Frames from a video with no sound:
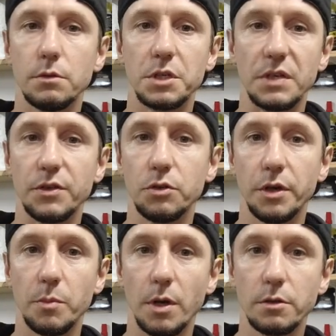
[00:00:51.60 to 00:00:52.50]
7 to
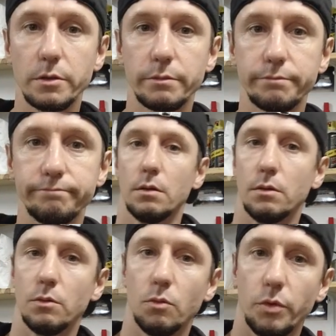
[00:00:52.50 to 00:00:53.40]
8 months,
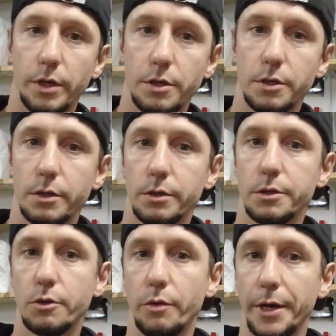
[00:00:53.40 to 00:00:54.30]
which
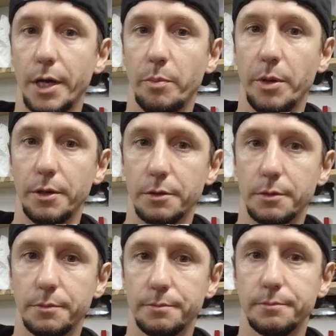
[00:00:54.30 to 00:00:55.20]
is quite a
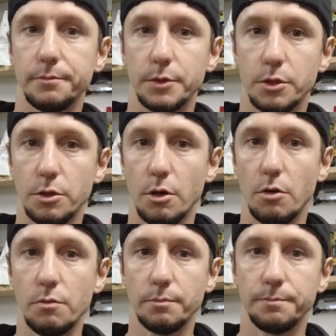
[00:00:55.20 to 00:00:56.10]
bit.
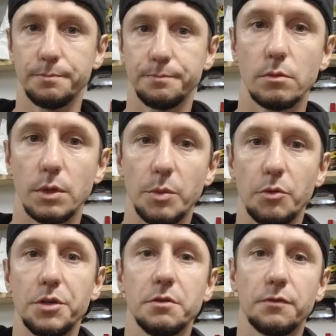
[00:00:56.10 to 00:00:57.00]
So the
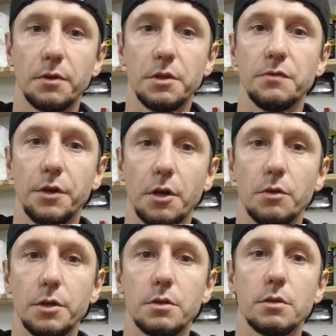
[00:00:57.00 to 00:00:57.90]
main reason for this
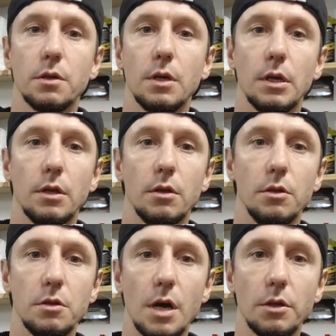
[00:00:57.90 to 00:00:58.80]
video is
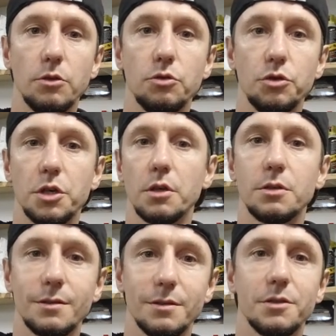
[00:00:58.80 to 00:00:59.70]
not to
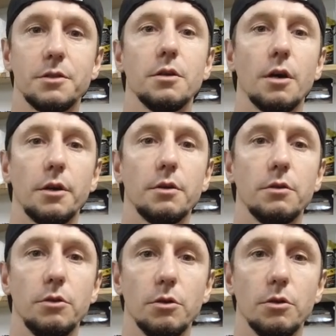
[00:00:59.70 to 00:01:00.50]
just start